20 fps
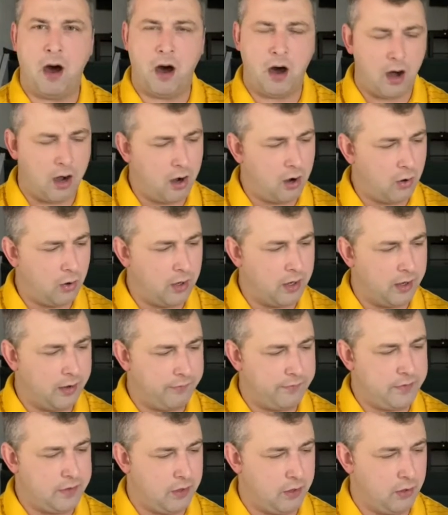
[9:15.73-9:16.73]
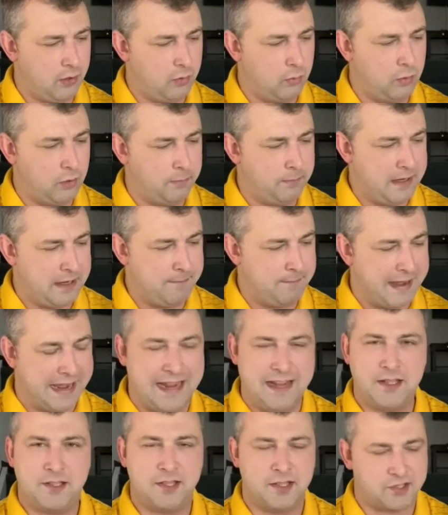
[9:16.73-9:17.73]
All of you will be
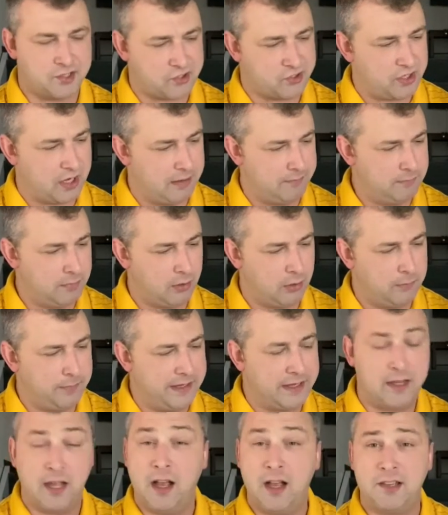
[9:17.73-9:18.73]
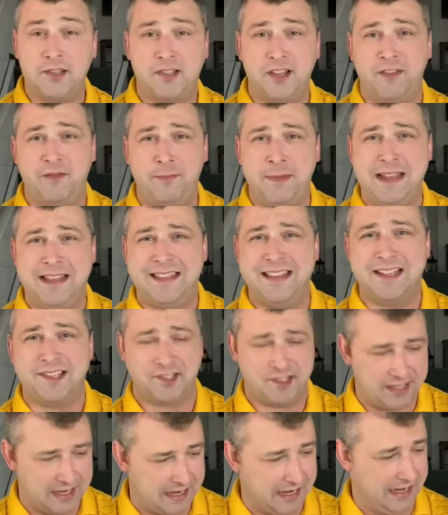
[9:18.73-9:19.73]
made to stumble because of me
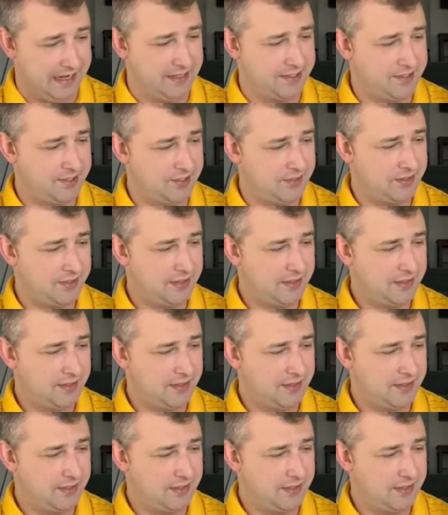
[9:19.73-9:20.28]
this night.